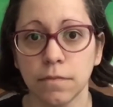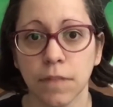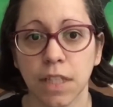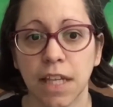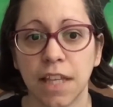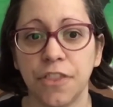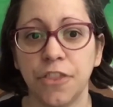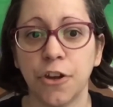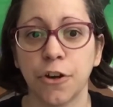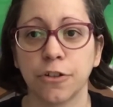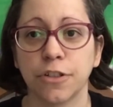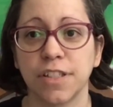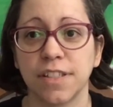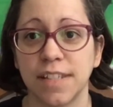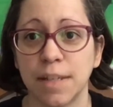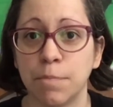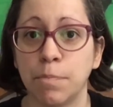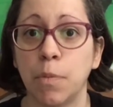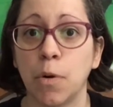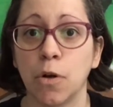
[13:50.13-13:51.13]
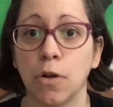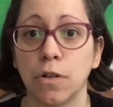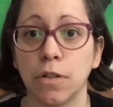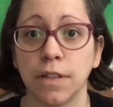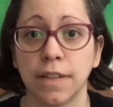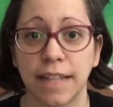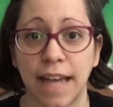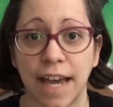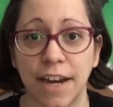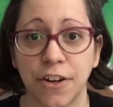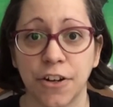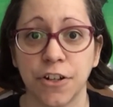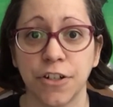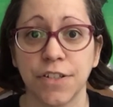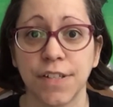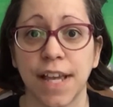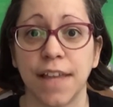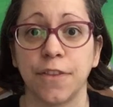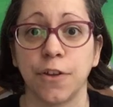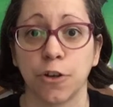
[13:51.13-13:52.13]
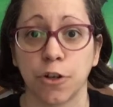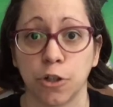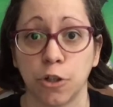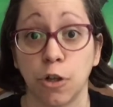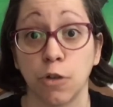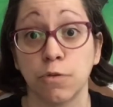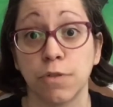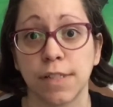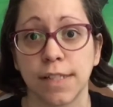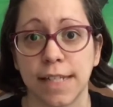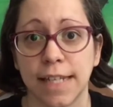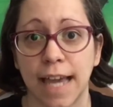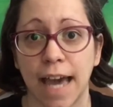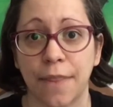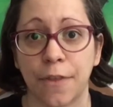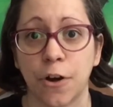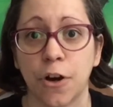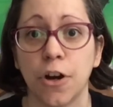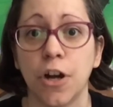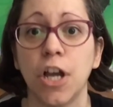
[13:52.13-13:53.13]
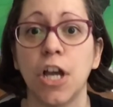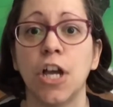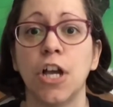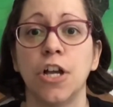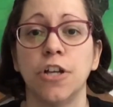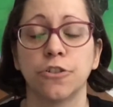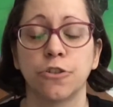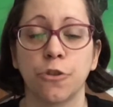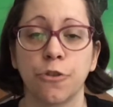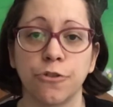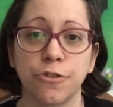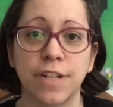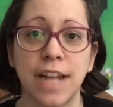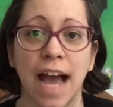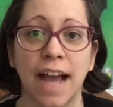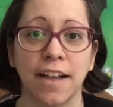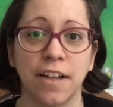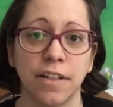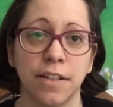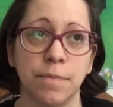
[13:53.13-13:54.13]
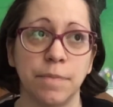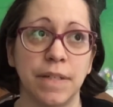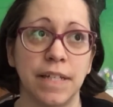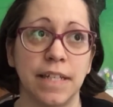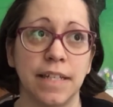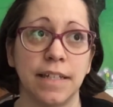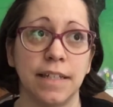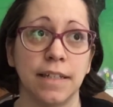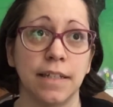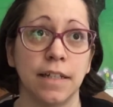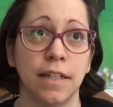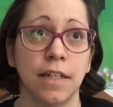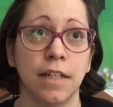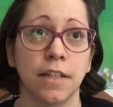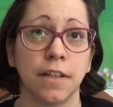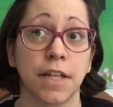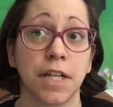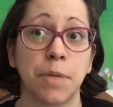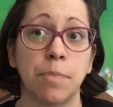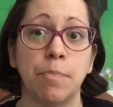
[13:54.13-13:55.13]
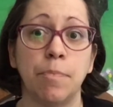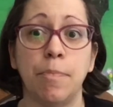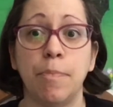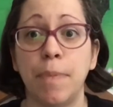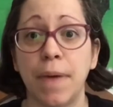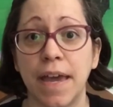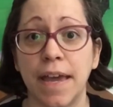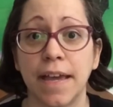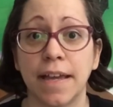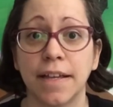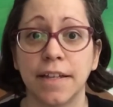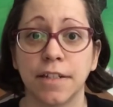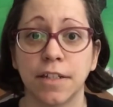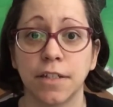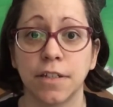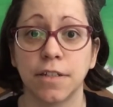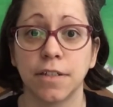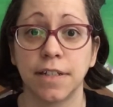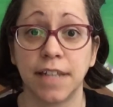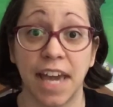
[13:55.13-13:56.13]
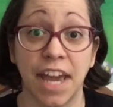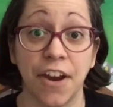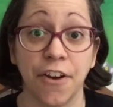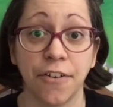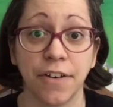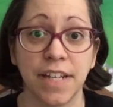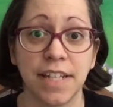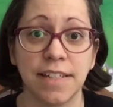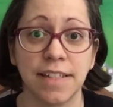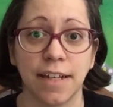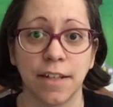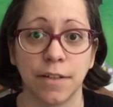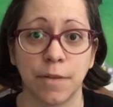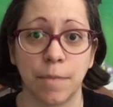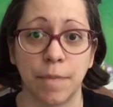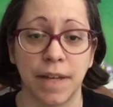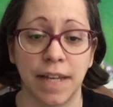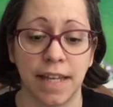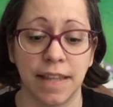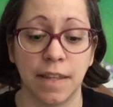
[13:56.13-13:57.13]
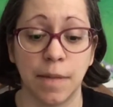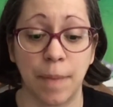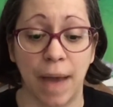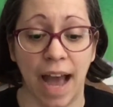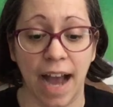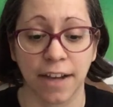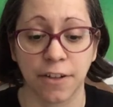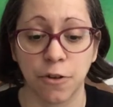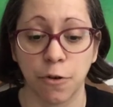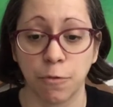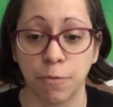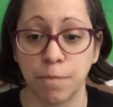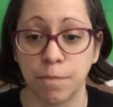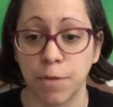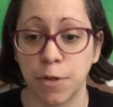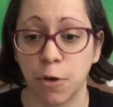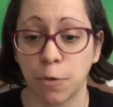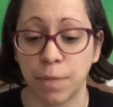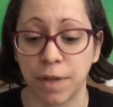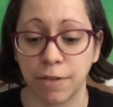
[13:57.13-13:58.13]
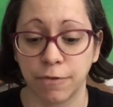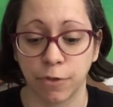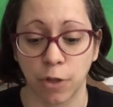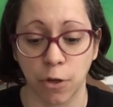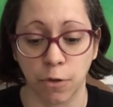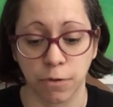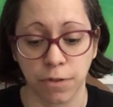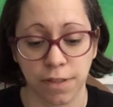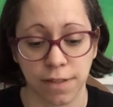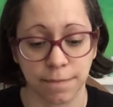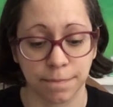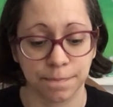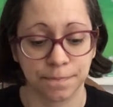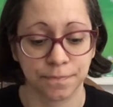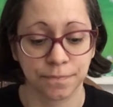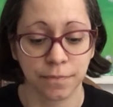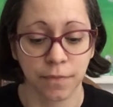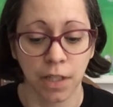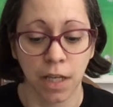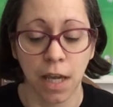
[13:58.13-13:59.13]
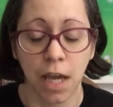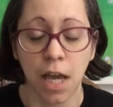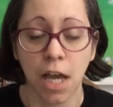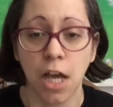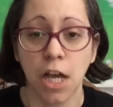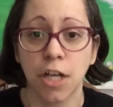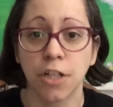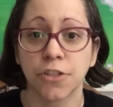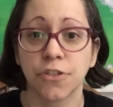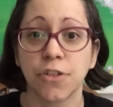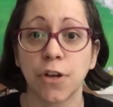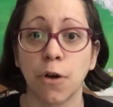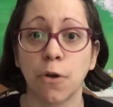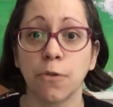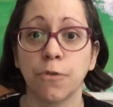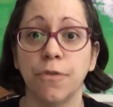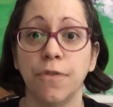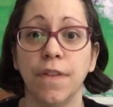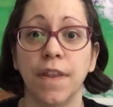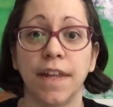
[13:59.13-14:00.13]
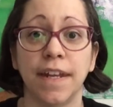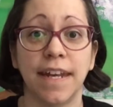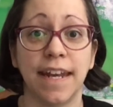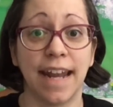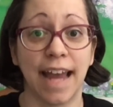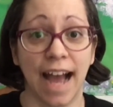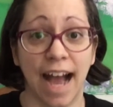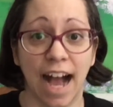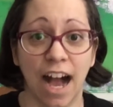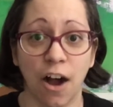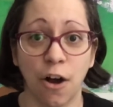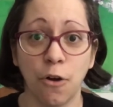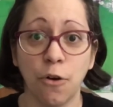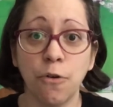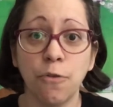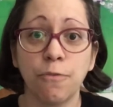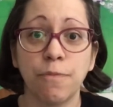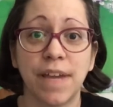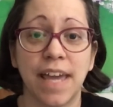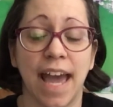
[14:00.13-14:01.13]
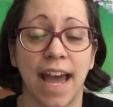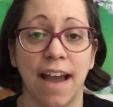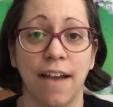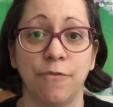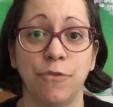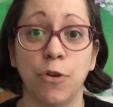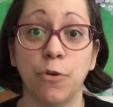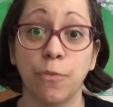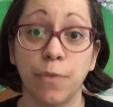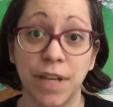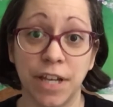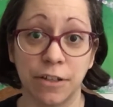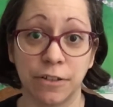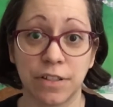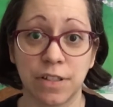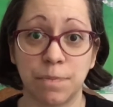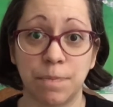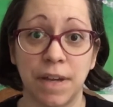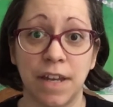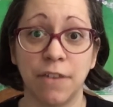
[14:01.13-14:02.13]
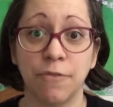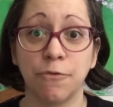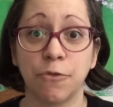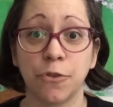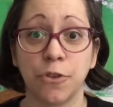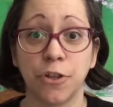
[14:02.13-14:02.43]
they're simple letters and they're close together. So there's not going to be like big carries in the back. No big floats. So now we have the wheel spin for the